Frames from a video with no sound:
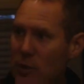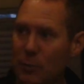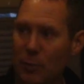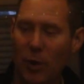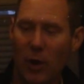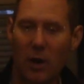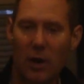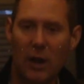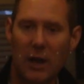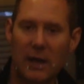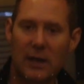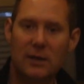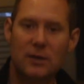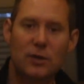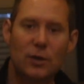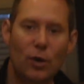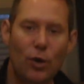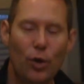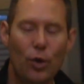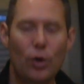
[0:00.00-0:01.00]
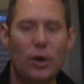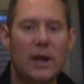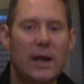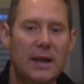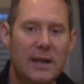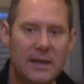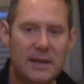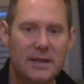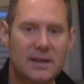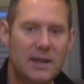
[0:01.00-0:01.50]
spotlights, all
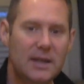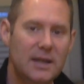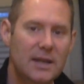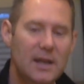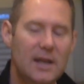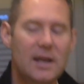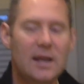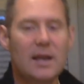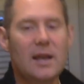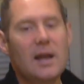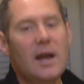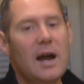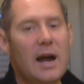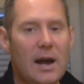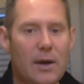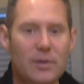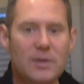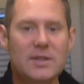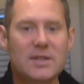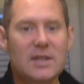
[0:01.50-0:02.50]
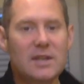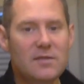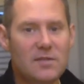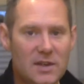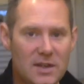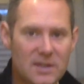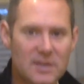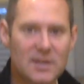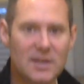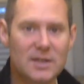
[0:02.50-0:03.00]
LED. Our
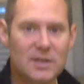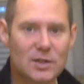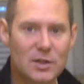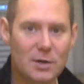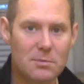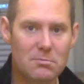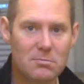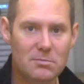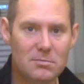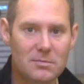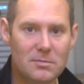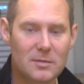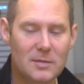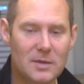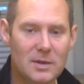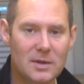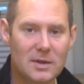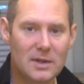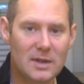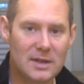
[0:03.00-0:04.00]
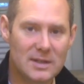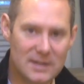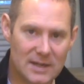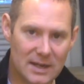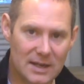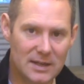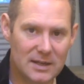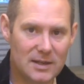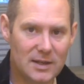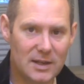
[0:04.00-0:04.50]
TV system is
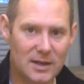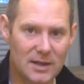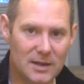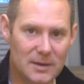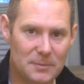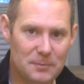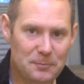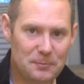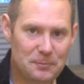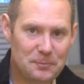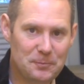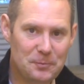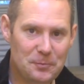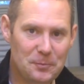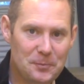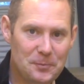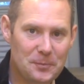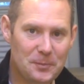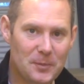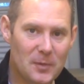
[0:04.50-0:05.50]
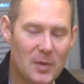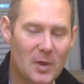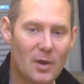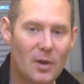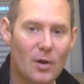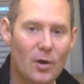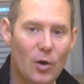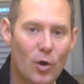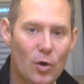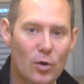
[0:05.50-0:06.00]
LED.
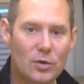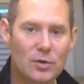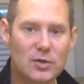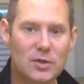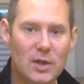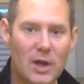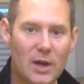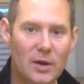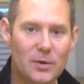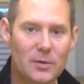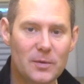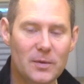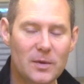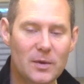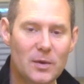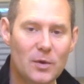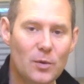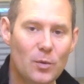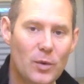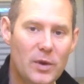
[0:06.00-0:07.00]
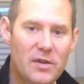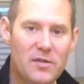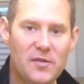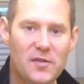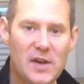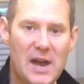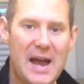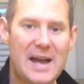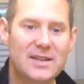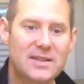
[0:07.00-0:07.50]
Also, we
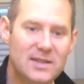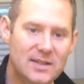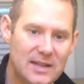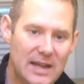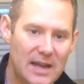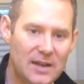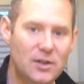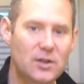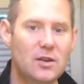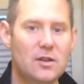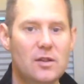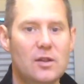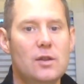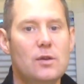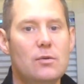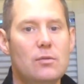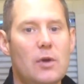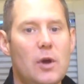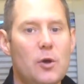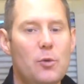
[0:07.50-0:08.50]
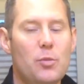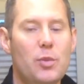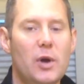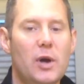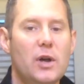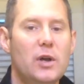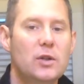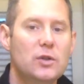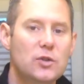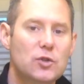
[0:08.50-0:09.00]
fit as standard in the
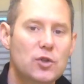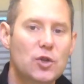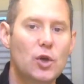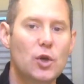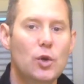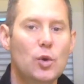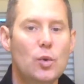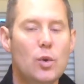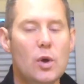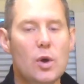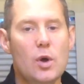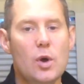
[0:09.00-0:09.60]
Europa 2